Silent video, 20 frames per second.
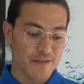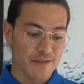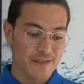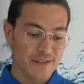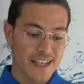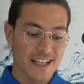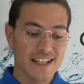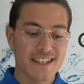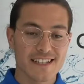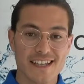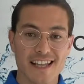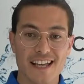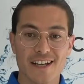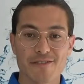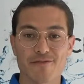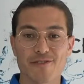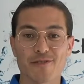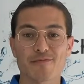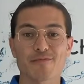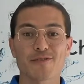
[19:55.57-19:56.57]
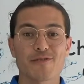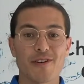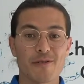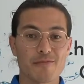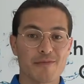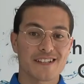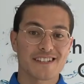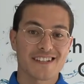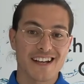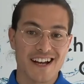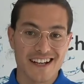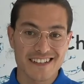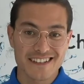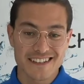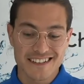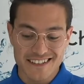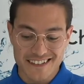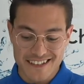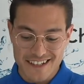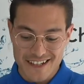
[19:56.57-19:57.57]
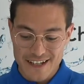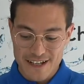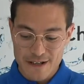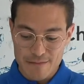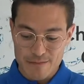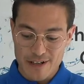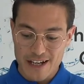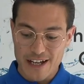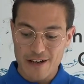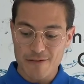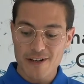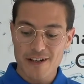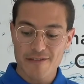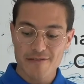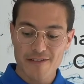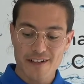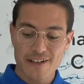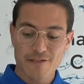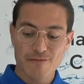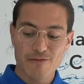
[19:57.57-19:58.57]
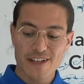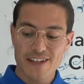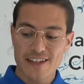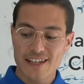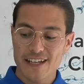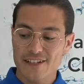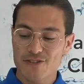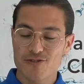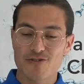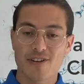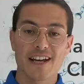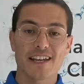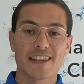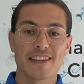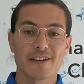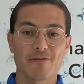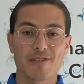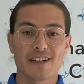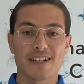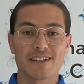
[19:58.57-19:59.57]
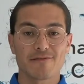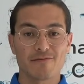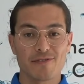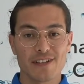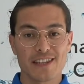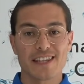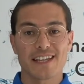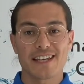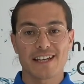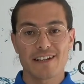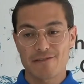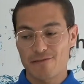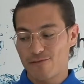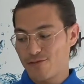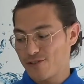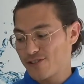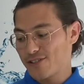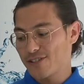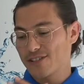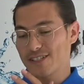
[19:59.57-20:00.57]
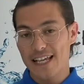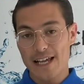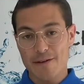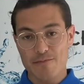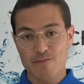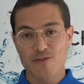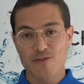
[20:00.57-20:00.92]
tastes like from grandma's garden. But however, when they tried the one with the tap